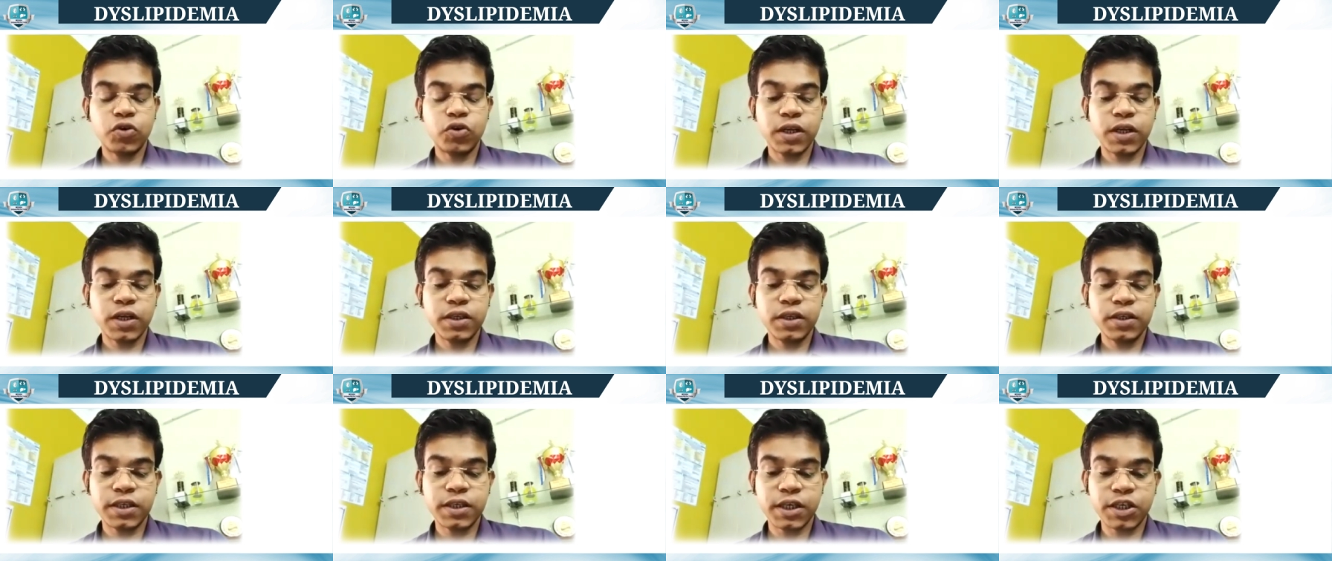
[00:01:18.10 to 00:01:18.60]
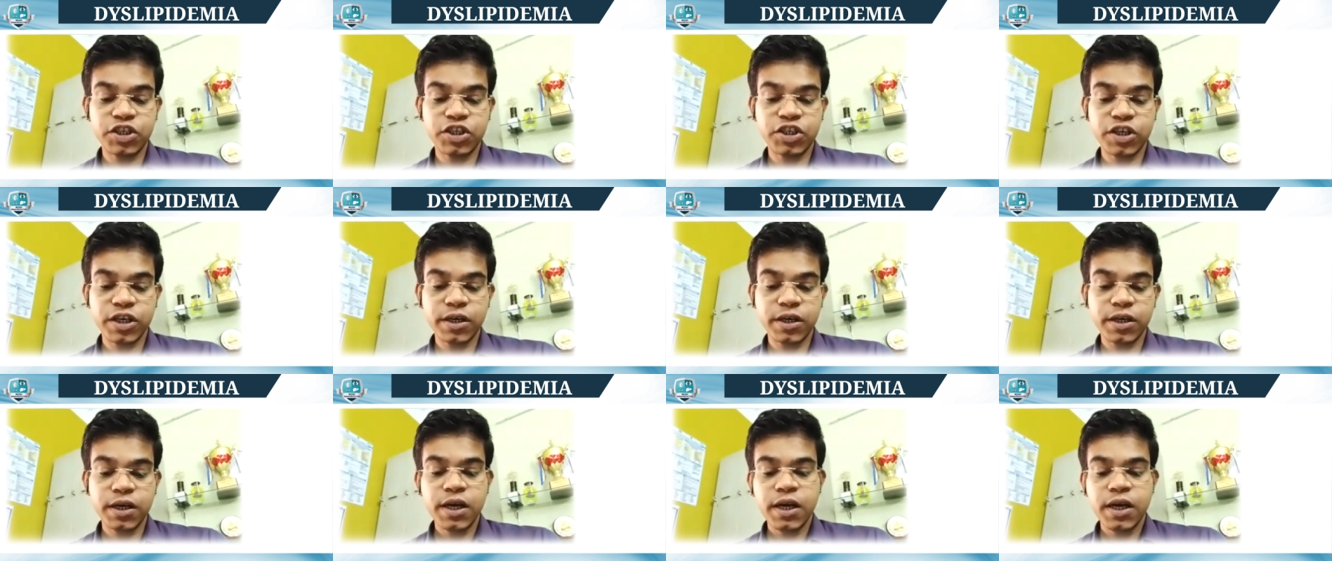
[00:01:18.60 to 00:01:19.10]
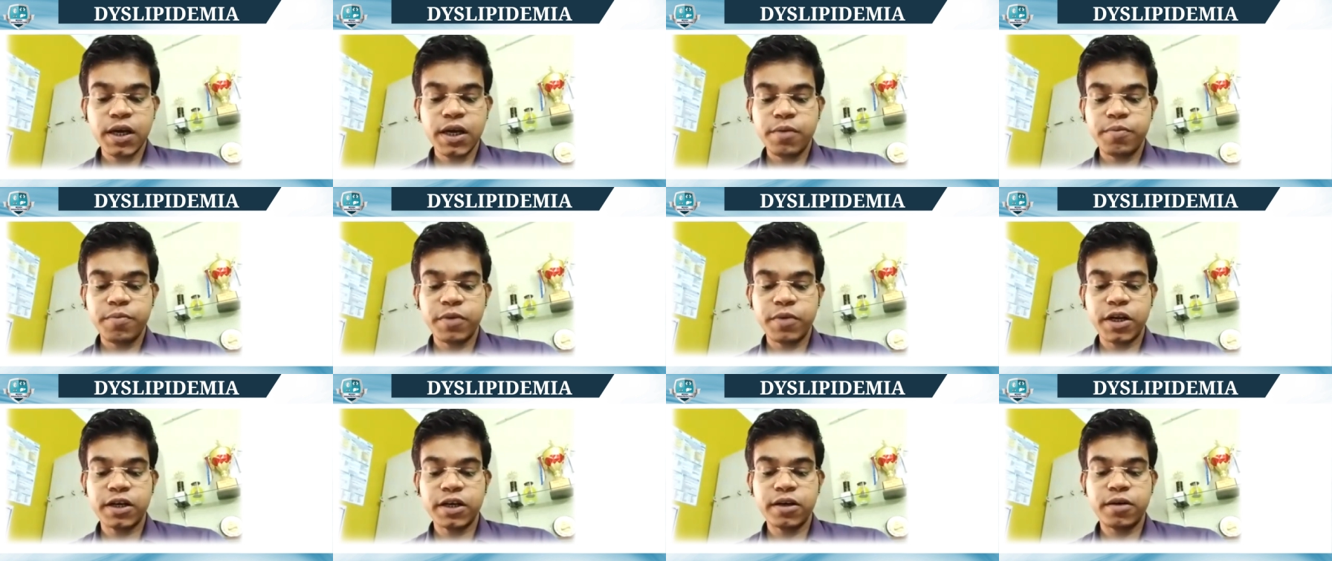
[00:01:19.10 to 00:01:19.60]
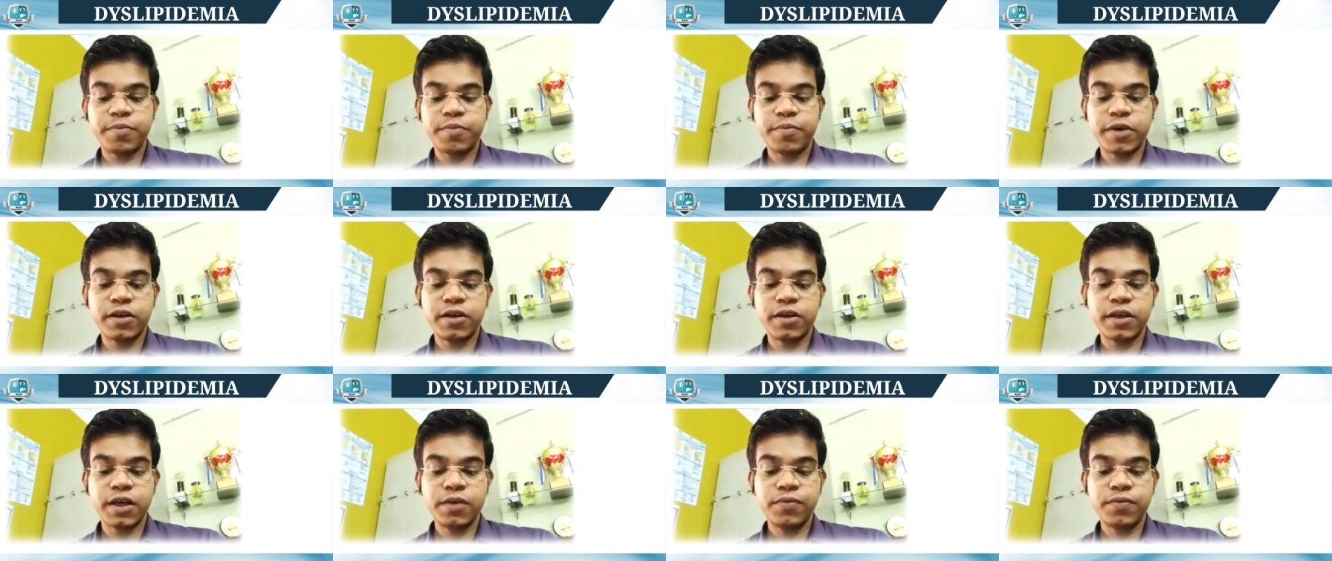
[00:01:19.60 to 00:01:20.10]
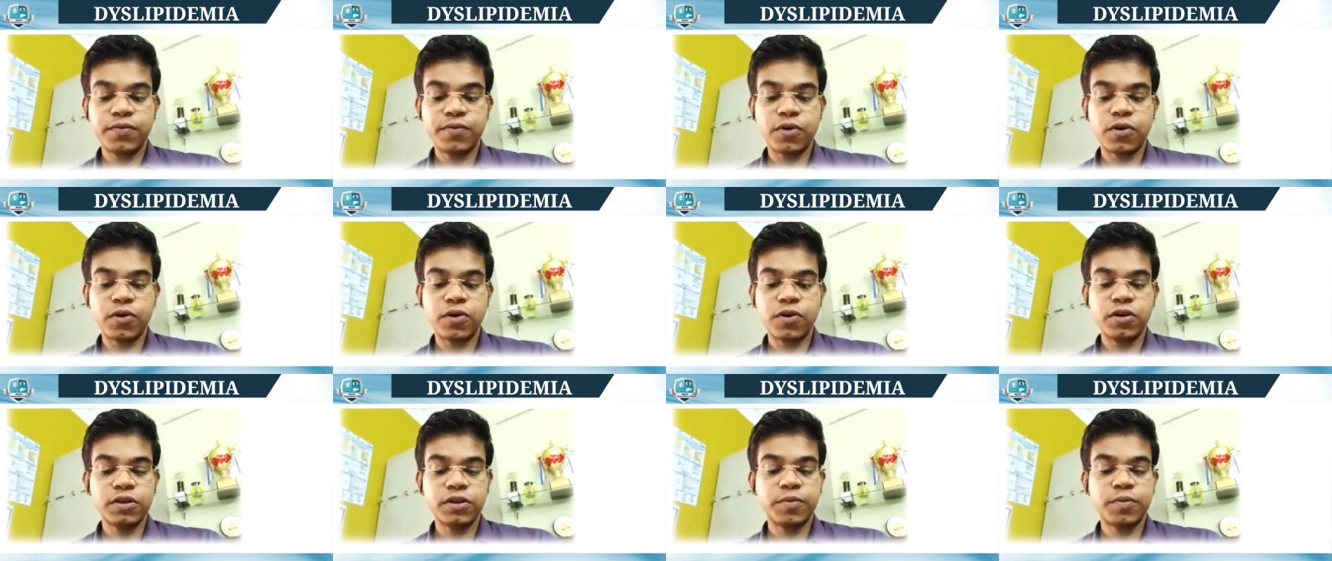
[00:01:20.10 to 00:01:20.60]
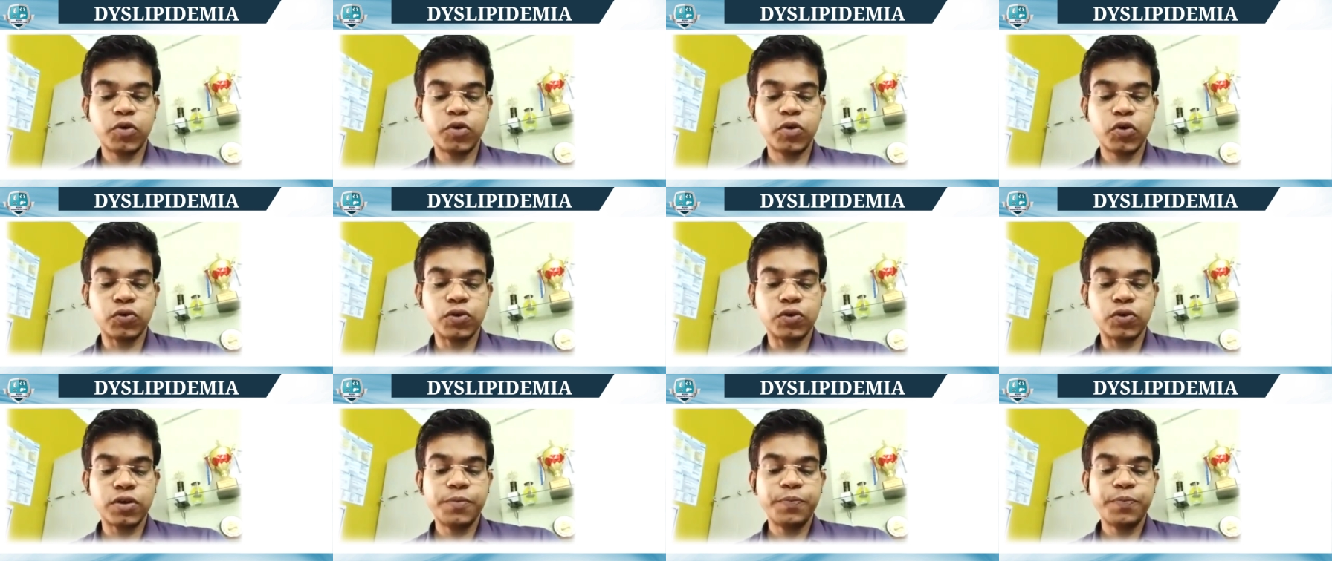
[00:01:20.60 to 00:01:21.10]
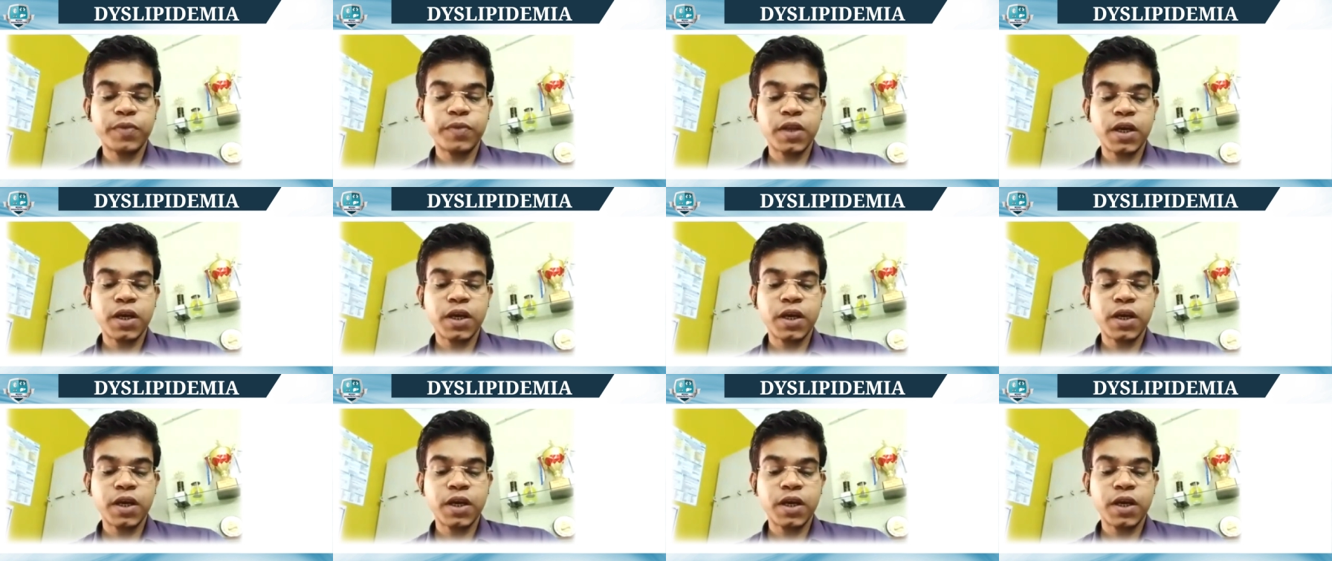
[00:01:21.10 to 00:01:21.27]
more than 60 milligram per DL for the both.